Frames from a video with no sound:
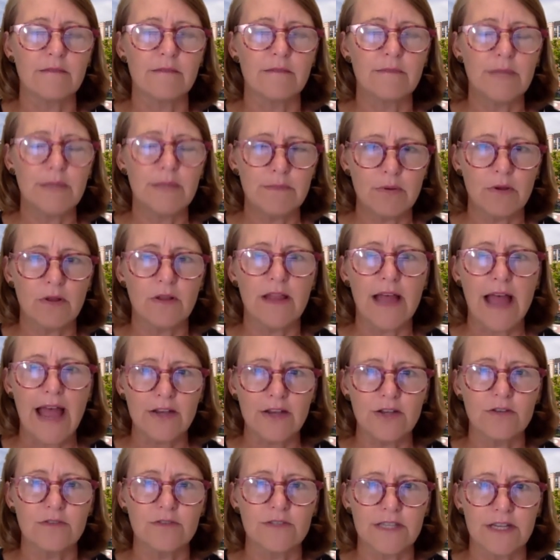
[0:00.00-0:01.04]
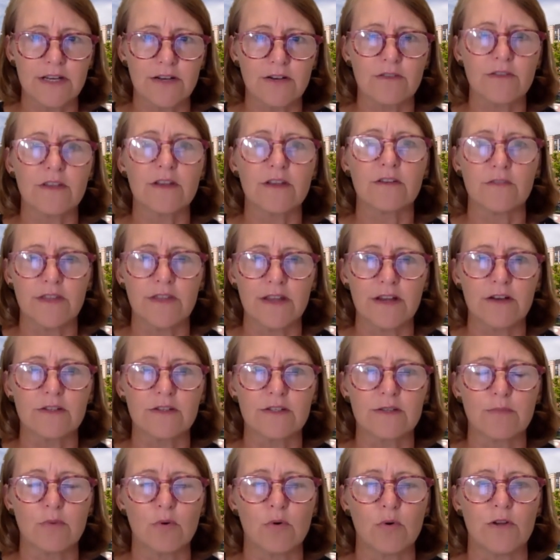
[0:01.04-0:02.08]
people at your center that are there to
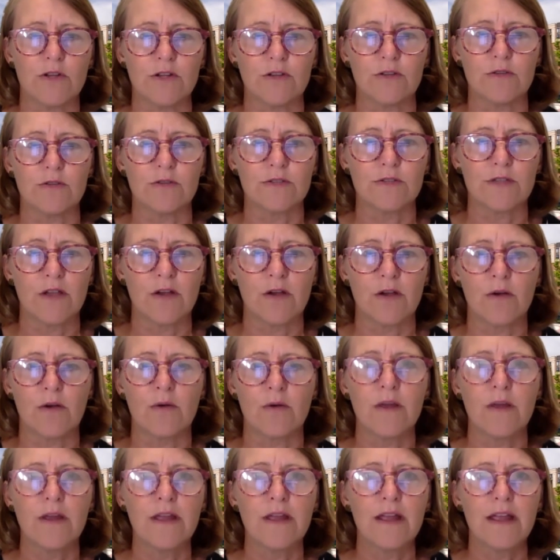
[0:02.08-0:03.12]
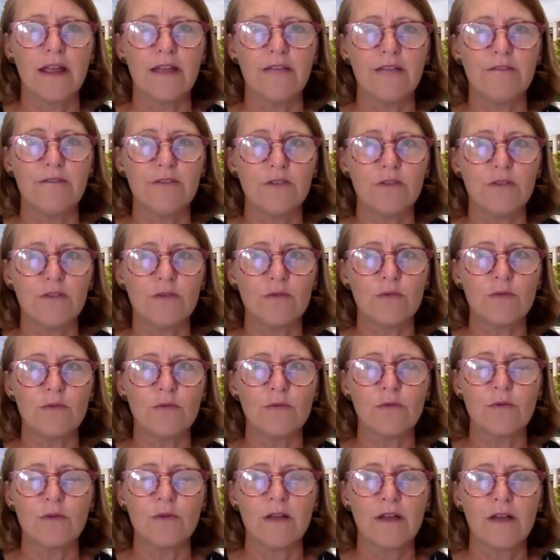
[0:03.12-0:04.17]
support you. So if
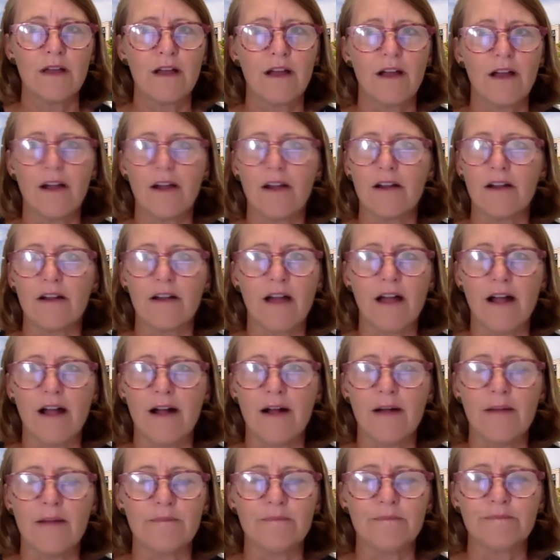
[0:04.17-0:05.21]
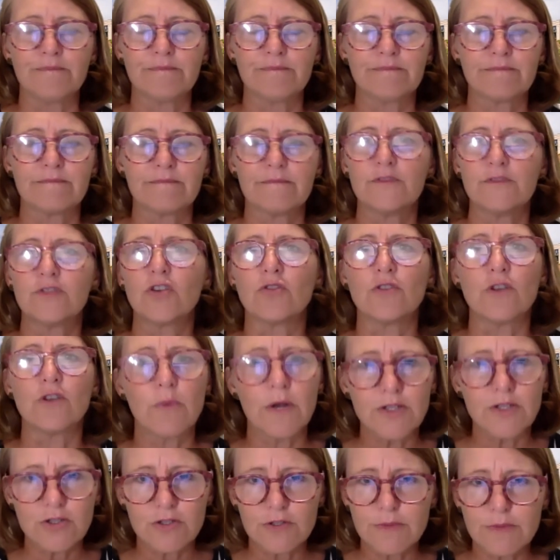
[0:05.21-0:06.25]
you are don't know
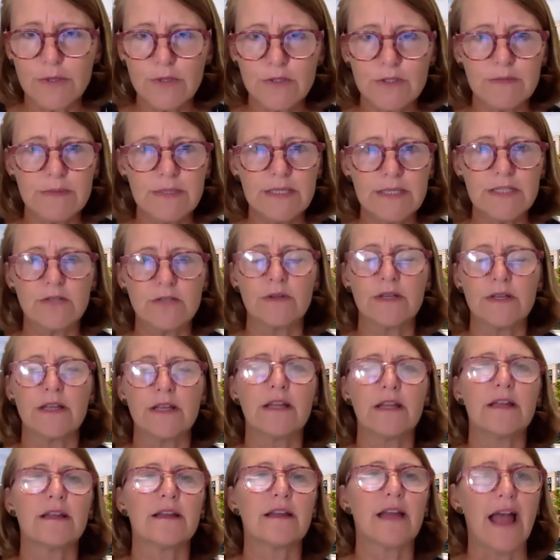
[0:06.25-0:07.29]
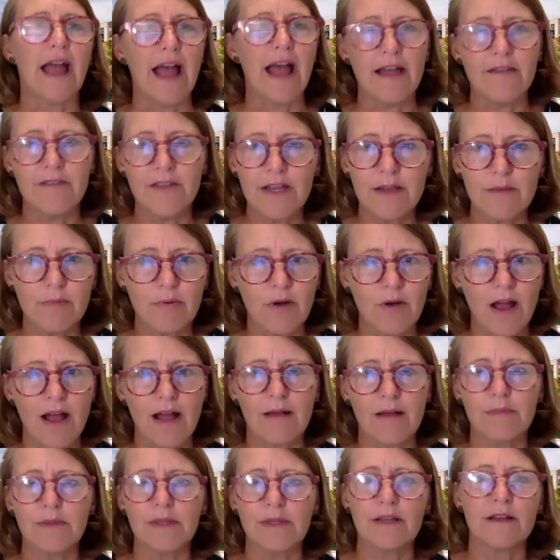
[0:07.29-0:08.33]
what you're supposed to be doing, having a
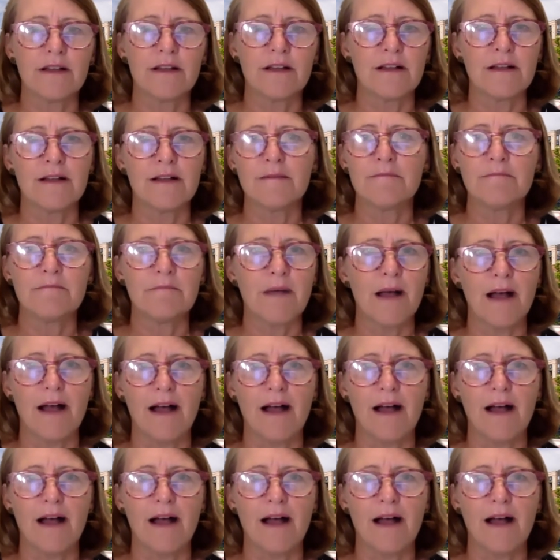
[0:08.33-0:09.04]
problem,